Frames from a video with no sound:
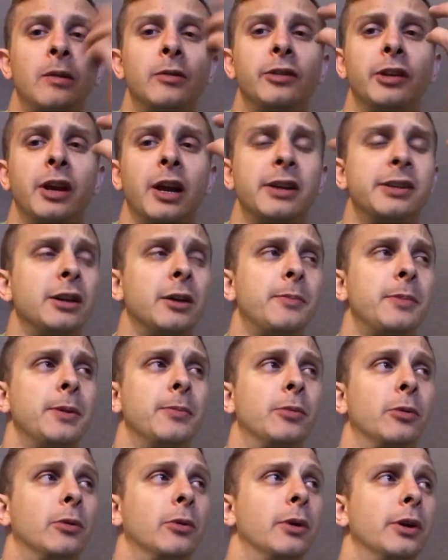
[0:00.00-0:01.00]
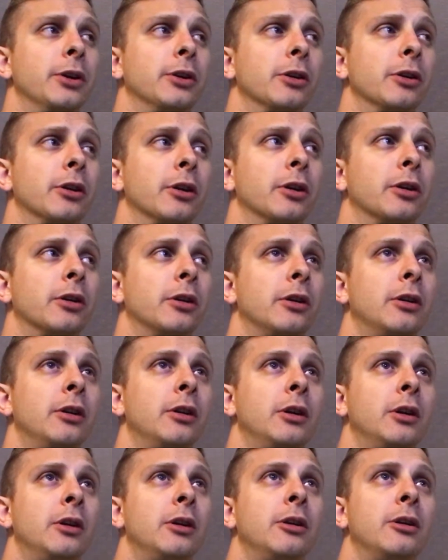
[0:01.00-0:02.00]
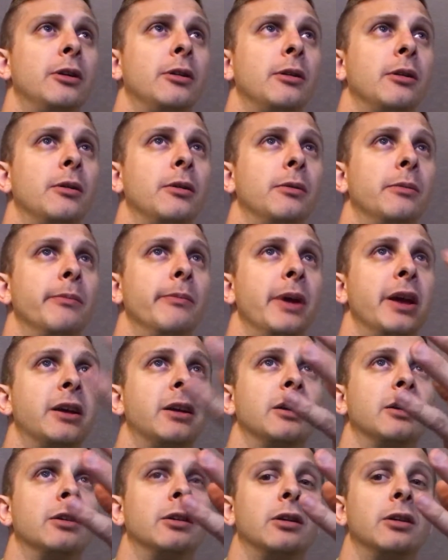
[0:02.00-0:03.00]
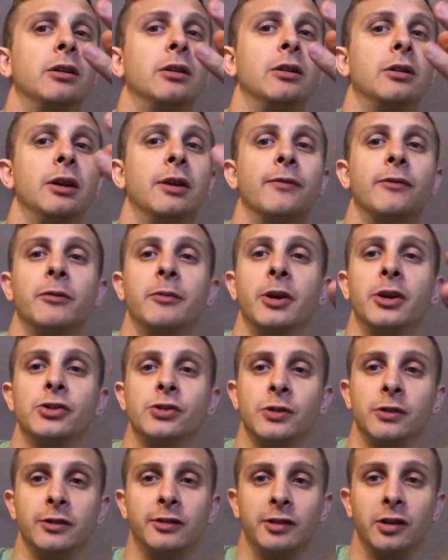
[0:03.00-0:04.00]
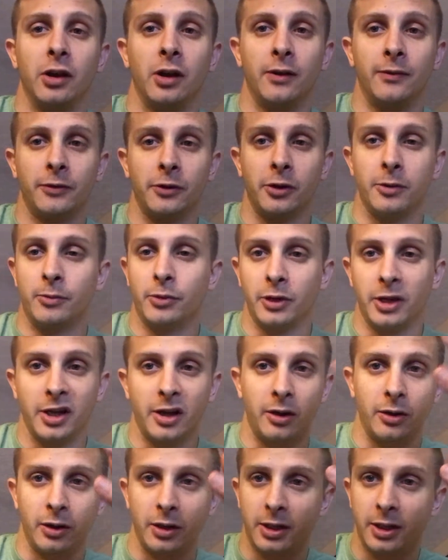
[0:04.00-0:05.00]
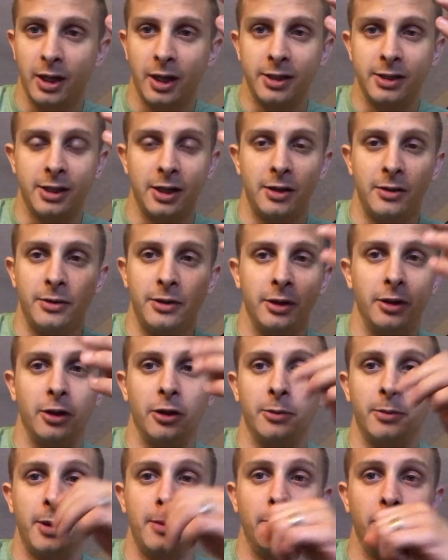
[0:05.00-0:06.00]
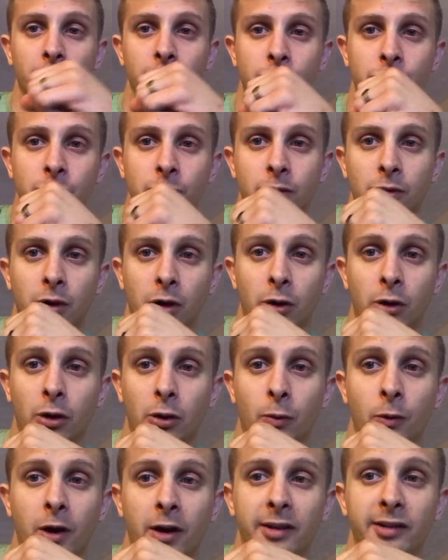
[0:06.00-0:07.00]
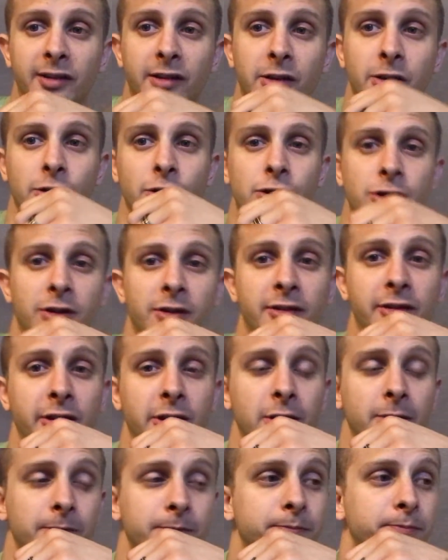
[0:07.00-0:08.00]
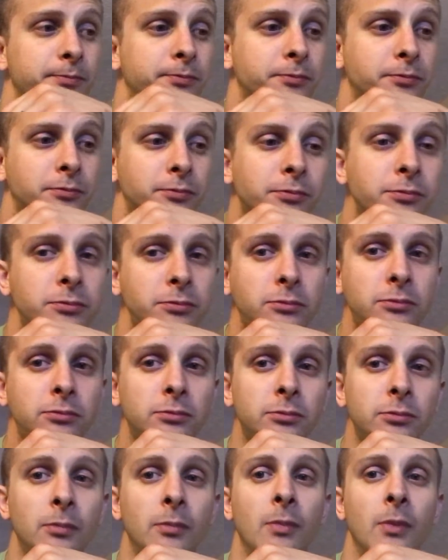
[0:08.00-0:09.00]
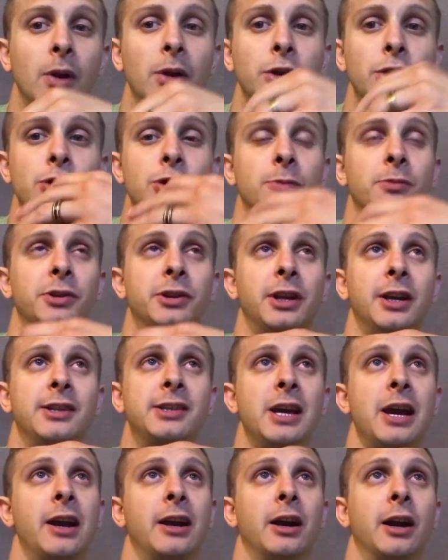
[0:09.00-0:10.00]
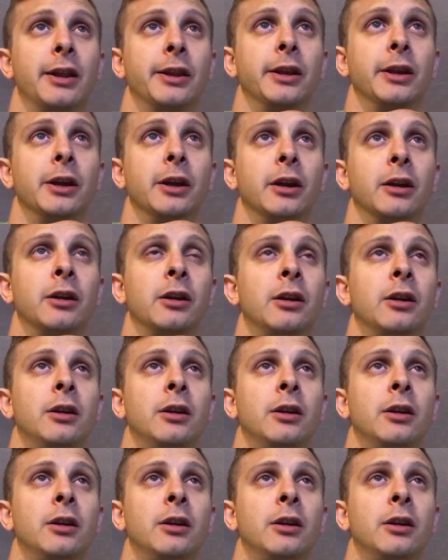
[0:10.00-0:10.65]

So yeah, I tell people, when you're making informational stuff or you're putting out good content you think other people are going to want to see or should see, you should put that tag on there,